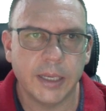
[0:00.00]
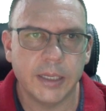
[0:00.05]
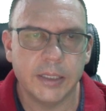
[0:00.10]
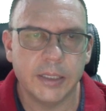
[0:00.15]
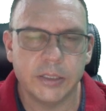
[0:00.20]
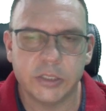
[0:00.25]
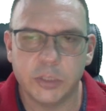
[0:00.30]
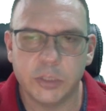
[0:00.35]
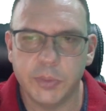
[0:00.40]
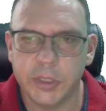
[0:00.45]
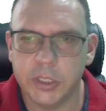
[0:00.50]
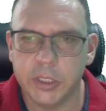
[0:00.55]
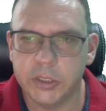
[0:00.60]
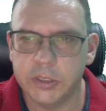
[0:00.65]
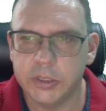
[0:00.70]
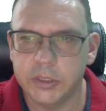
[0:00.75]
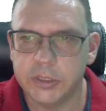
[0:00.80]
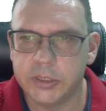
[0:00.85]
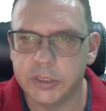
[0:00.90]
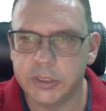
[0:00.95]
is
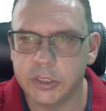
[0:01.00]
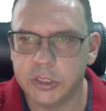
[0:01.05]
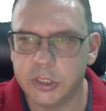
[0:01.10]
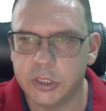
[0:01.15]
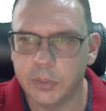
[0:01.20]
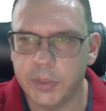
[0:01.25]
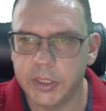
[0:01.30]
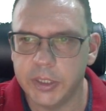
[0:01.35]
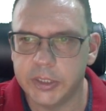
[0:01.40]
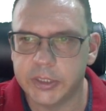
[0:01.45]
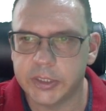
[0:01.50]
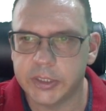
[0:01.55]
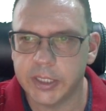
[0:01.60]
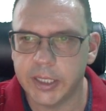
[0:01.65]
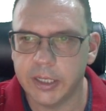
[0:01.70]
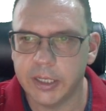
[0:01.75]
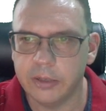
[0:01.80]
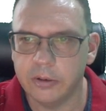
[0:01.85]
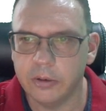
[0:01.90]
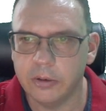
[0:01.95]
to be
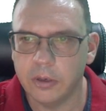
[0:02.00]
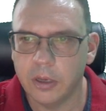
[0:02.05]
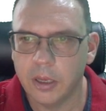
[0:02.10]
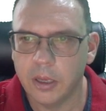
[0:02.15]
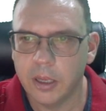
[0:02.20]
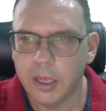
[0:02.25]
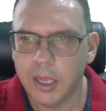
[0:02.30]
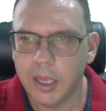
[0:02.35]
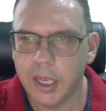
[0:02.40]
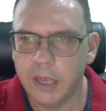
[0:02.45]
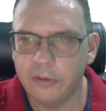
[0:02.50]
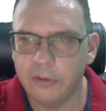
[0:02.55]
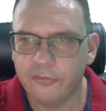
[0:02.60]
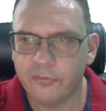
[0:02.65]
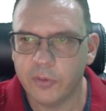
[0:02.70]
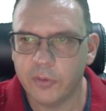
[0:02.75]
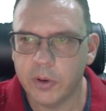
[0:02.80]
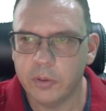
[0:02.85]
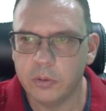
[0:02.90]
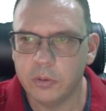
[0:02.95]
seen. If
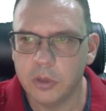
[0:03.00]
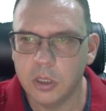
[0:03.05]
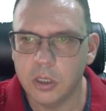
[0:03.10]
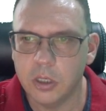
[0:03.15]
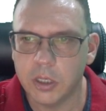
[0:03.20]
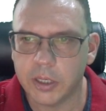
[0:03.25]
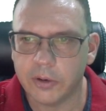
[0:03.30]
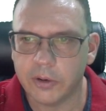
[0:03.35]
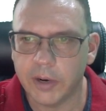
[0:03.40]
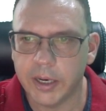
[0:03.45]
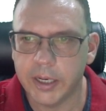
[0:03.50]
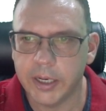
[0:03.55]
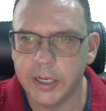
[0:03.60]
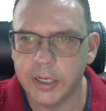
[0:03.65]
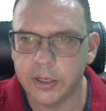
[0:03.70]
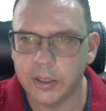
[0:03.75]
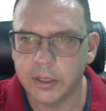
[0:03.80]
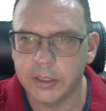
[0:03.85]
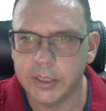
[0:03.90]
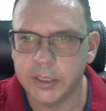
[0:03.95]
we look right
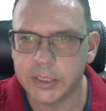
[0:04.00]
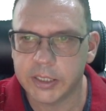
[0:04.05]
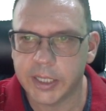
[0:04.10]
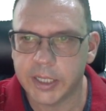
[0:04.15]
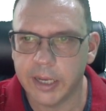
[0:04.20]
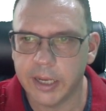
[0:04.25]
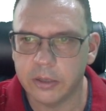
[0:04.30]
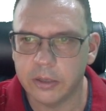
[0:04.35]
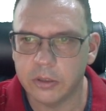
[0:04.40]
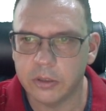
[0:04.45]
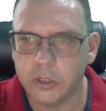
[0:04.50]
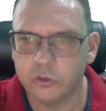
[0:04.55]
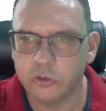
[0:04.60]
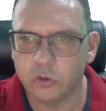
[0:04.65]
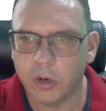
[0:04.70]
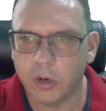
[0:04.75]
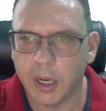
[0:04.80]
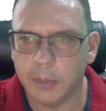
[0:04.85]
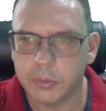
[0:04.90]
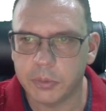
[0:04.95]
here at this candle that
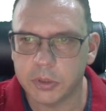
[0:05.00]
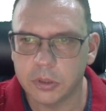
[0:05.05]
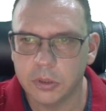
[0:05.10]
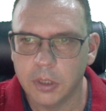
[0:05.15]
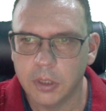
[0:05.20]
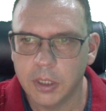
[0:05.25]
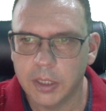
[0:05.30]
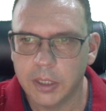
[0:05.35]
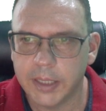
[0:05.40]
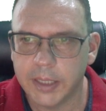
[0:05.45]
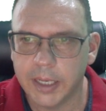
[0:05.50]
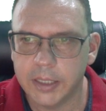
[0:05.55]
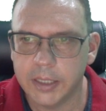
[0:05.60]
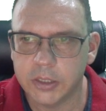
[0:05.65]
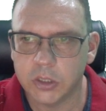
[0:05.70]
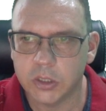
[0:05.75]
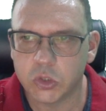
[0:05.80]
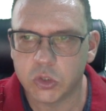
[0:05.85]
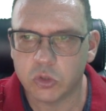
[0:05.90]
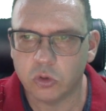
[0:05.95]
dropped, that is
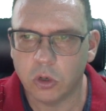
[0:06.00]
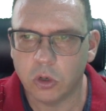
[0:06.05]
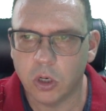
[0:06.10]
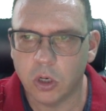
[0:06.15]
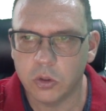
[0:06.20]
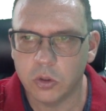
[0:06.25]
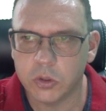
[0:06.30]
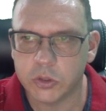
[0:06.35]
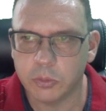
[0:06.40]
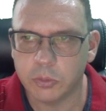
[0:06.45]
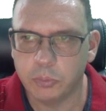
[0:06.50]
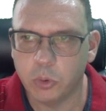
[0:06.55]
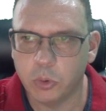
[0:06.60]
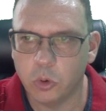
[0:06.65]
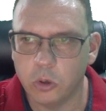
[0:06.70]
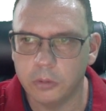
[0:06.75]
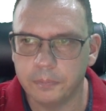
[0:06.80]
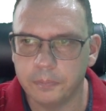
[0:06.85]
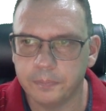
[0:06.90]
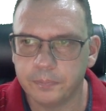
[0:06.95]
a strong
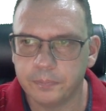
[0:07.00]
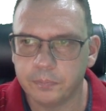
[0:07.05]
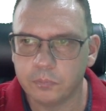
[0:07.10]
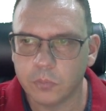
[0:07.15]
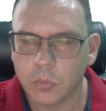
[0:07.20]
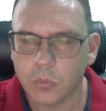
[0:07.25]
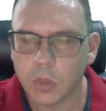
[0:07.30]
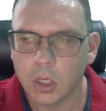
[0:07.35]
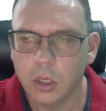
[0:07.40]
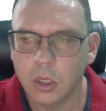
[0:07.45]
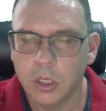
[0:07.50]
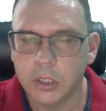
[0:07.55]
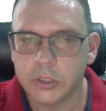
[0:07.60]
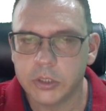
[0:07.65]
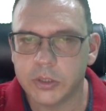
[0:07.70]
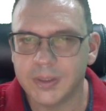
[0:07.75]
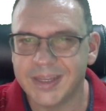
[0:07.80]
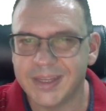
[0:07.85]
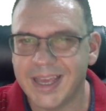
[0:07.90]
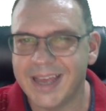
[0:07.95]
support.
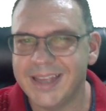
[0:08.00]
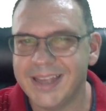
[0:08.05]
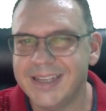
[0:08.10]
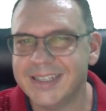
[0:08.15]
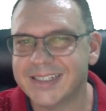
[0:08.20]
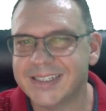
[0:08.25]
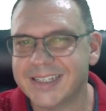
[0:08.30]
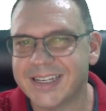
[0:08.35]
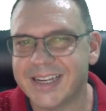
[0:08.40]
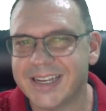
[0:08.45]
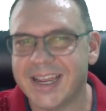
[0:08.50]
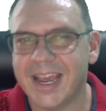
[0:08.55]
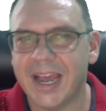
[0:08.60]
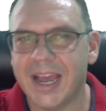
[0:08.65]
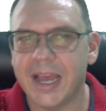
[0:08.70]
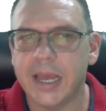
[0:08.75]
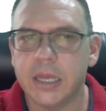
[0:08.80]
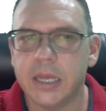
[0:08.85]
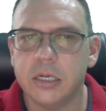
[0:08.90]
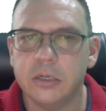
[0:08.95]
So that is
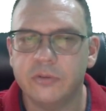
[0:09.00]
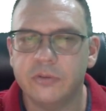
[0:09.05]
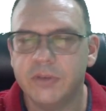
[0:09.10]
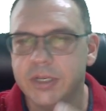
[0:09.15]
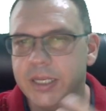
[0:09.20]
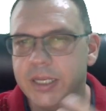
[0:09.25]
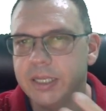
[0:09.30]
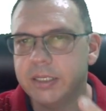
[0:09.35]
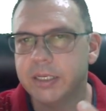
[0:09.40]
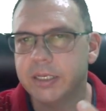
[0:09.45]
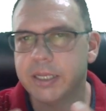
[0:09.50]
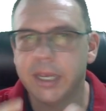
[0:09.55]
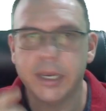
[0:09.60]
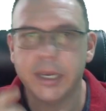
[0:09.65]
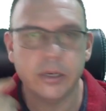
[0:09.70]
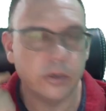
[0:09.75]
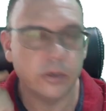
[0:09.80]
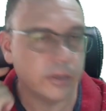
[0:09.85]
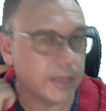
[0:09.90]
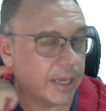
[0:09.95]
kind of an
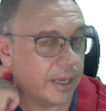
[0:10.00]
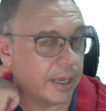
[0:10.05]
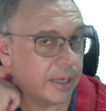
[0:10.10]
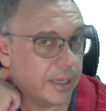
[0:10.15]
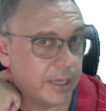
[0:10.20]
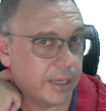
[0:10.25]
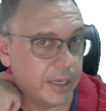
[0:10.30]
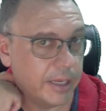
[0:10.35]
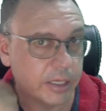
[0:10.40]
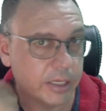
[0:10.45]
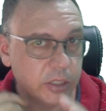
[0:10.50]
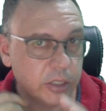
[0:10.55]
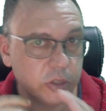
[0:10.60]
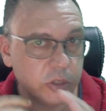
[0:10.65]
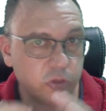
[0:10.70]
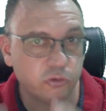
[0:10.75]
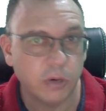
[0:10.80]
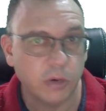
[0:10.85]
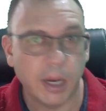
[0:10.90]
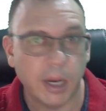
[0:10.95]
indicator that it could
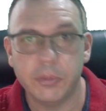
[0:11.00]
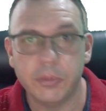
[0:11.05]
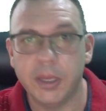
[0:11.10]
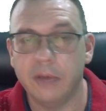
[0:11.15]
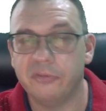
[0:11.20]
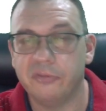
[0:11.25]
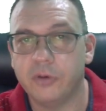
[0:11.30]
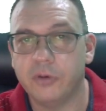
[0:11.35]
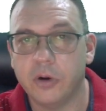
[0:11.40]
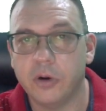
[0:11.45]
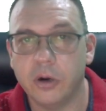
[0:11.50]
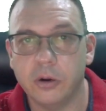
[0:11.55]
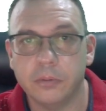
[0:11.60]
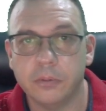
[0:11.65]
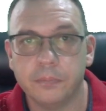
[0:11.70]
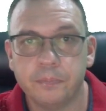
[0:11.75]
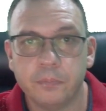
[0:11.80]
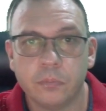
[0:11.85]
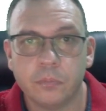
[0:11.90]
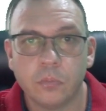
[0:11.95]
drop that far.
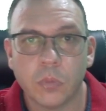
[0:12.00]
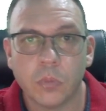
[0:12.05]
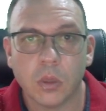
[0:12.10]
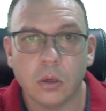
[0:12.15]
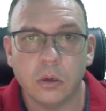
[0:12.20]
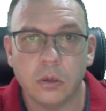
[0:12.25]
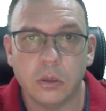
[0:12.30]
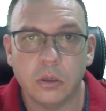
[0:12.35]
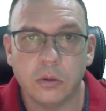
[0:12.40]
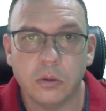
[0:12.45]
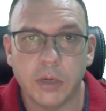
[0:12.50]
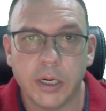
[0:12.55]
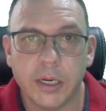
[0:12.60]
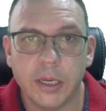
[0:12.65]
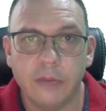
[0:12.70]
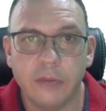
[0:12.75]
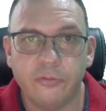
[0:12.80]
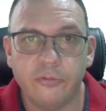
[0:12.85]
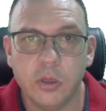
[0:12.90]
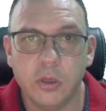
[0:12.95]
All right,
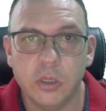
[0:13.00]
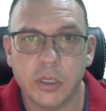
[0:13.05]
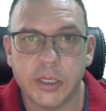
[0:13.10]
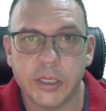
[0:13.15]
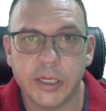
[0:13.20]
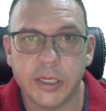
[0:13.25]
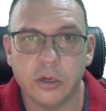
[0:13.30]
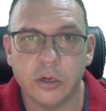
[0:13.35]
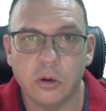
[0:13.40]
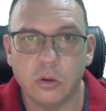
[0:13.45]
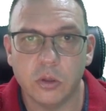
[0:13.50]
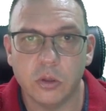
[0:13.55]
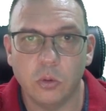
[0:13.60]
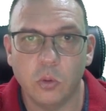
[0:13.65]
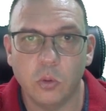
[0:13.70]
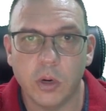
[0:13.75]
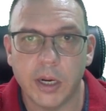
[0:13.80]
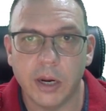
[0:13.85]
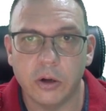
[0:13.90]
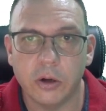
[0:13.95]
if we look here on the
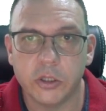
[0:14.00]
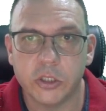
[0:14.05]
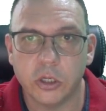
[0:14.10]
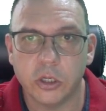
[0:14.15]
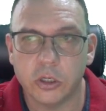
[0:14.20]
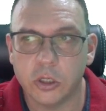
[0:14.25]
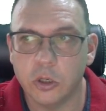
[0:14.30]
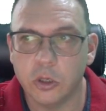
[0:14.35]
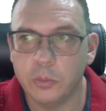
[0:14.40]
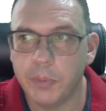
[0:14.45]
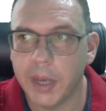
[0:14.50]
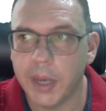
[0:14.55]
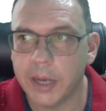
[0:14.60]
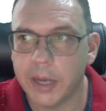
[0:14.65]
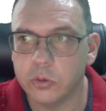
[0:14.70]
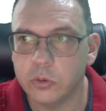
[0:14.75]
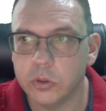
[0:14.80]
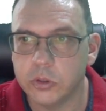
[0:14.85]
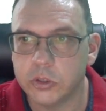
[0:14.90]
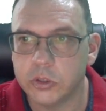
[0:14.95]
1-hour chart, go
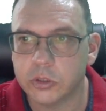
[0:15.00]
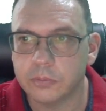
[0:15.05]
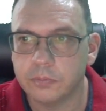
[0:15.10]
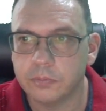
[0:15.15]
backwards,